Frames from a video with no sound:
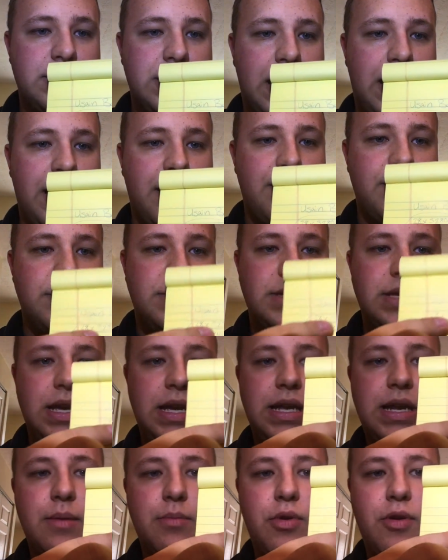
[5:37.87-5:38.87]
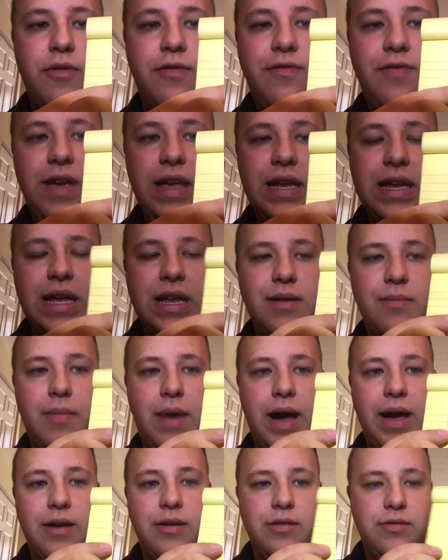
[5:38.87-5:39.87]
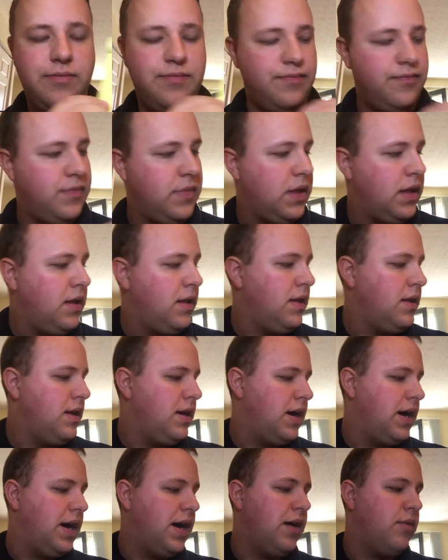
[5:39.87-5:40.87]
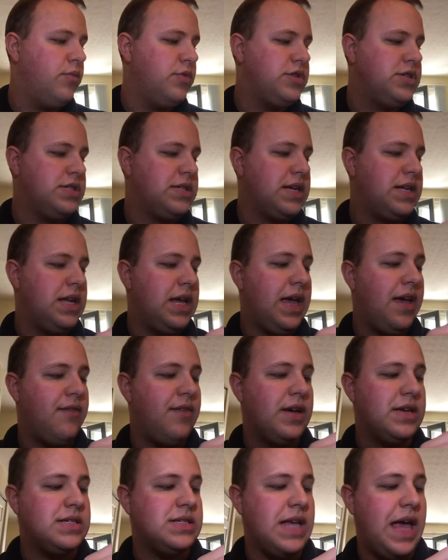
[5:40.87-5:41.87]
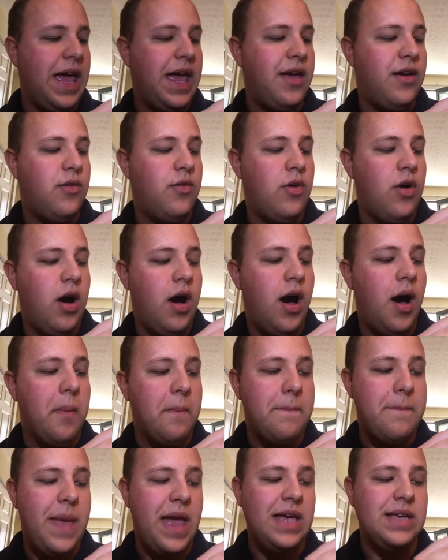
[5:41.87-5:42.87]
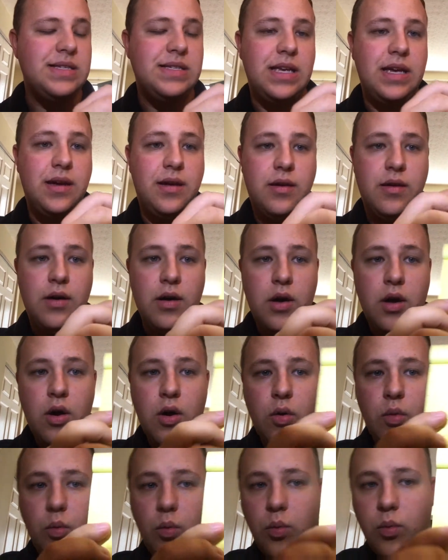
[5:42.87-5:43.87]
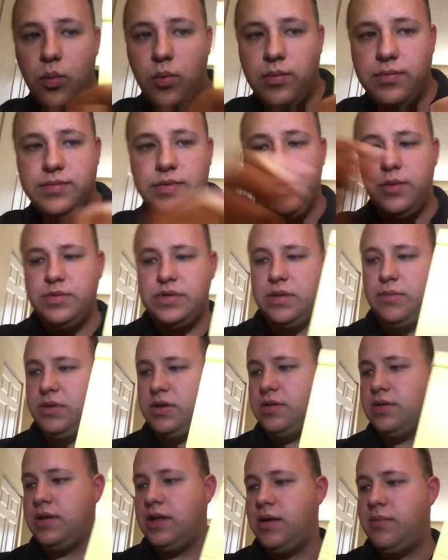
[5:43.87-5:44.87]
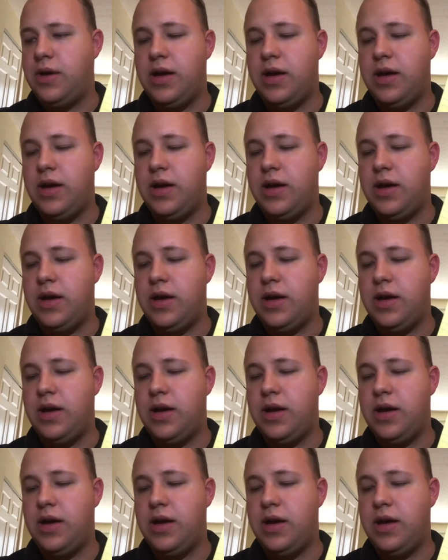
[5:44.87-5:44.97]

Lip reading: times the number of feet in a mile, which is going to give us a amazing, let me turn the light